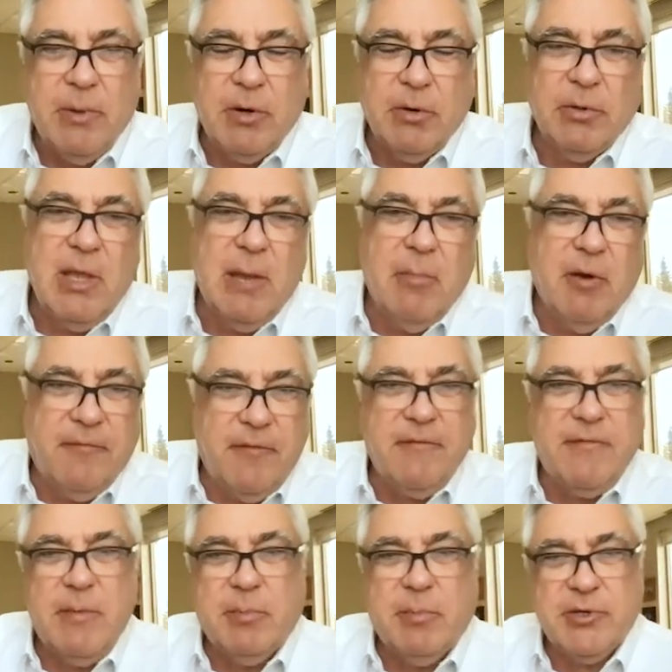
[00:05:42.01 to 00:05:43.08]
but only about
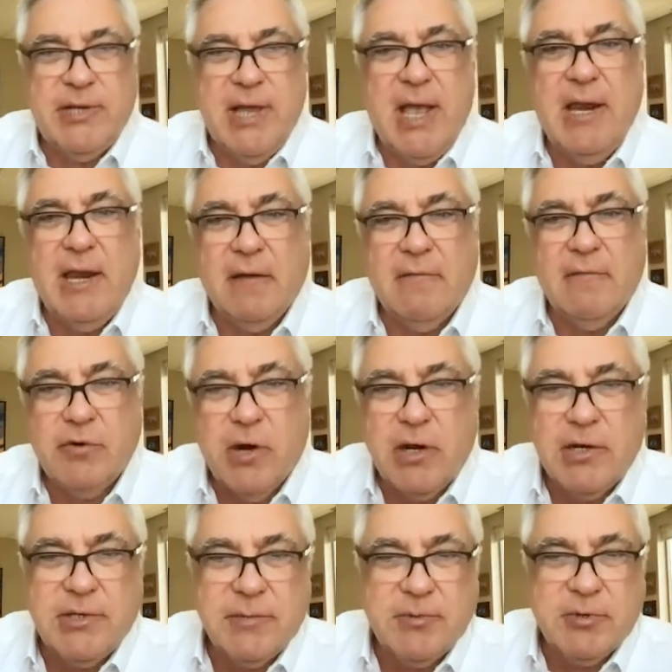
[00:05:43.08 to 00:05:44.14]
50% of
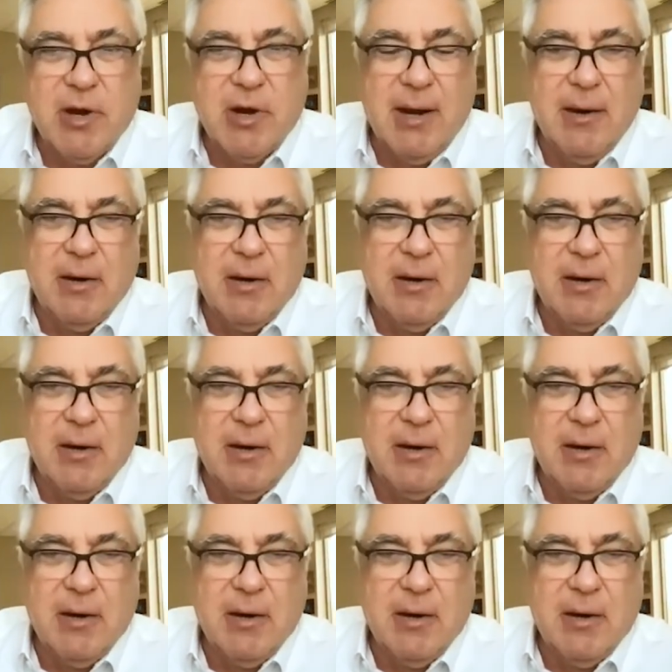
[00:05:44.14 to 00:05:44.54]
drug subscri-